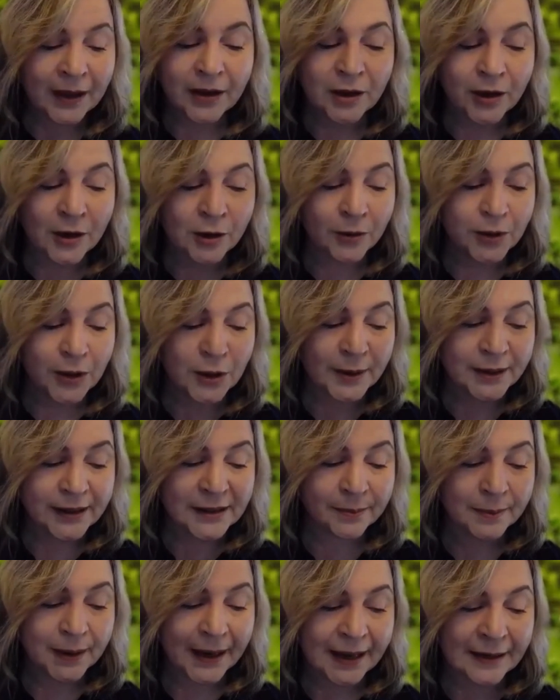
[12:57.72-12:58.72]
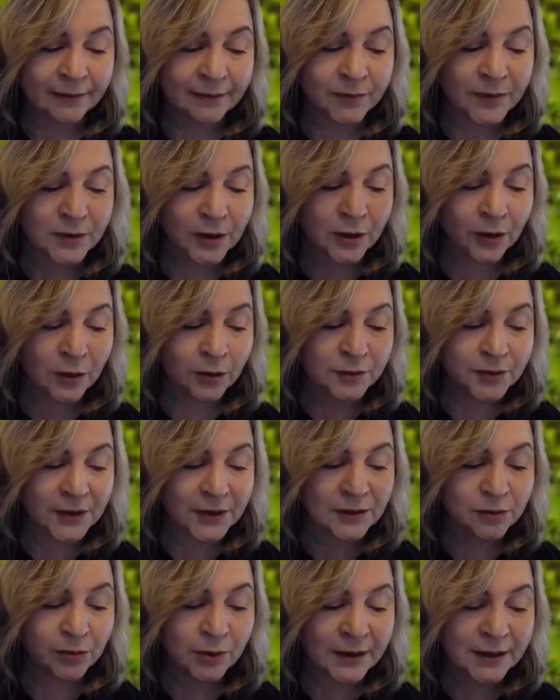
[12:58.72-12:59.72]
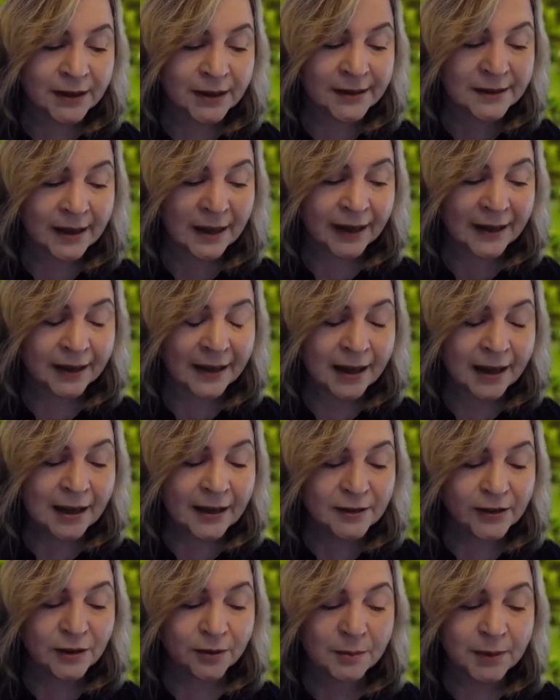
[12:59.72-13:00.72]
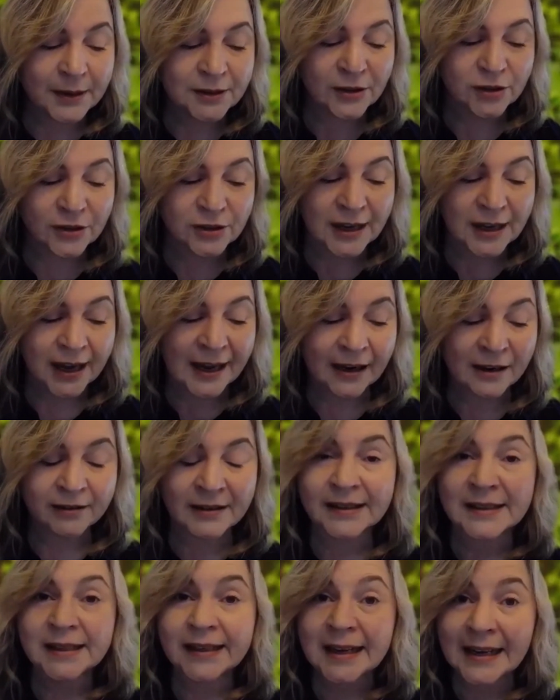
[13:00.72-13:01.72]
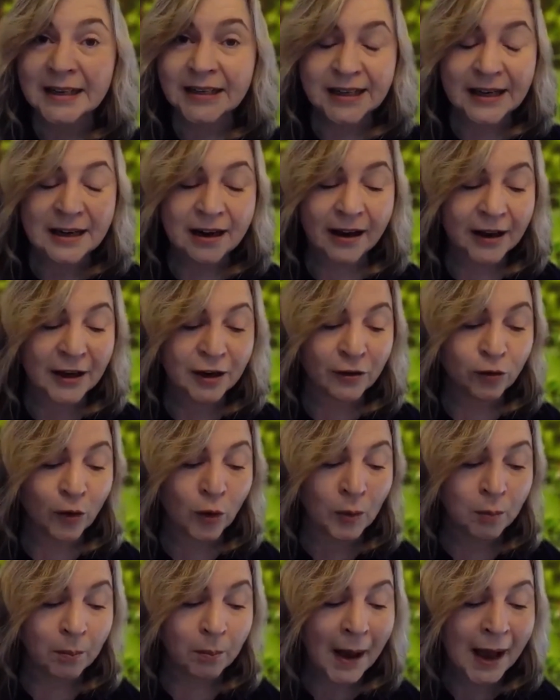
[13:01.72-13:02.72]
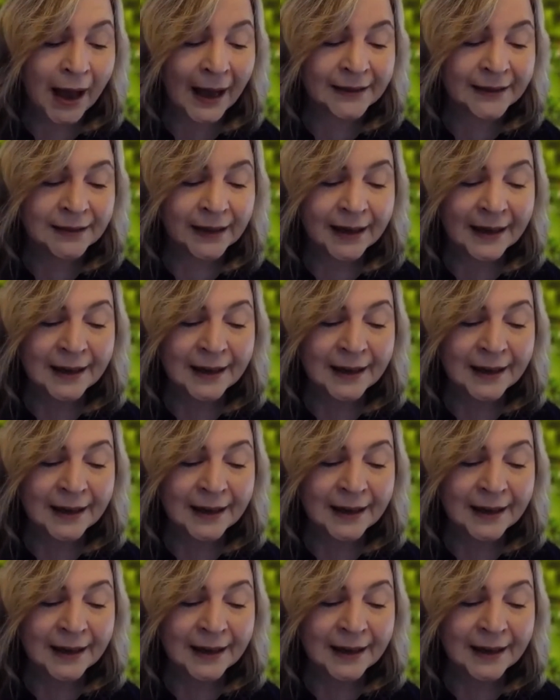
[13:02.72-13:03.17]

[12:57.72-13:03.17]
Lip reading: you explain. So this one is like, so Mr. Taylor is an 89-year-old man.